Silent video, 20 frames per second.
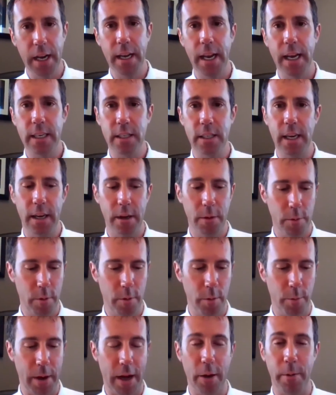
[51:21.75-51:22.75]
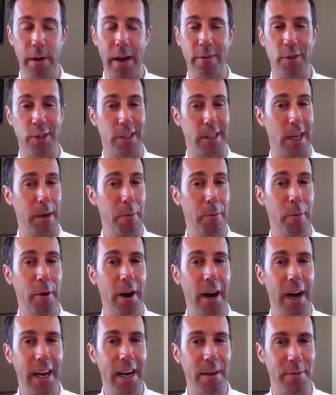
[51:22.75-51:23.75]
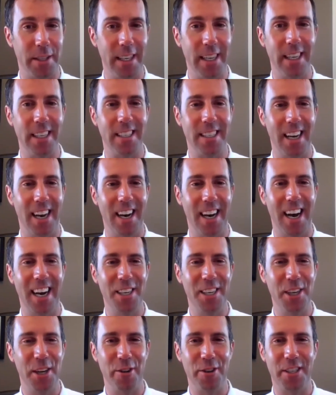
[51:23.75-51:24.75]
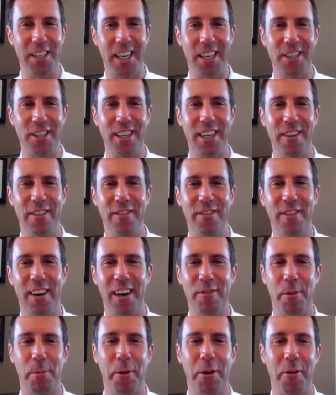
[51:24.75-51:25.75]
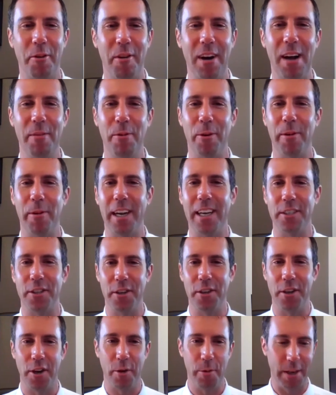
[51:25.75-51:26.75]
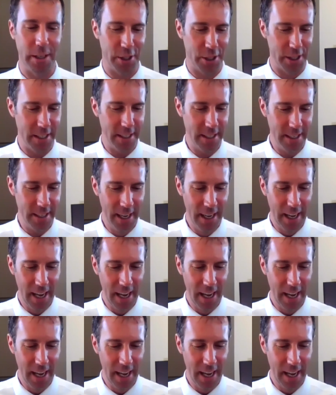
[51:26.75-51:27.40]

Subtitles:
Next, we have just a couple more items, and then it's onto your section of the program where we answer your questions.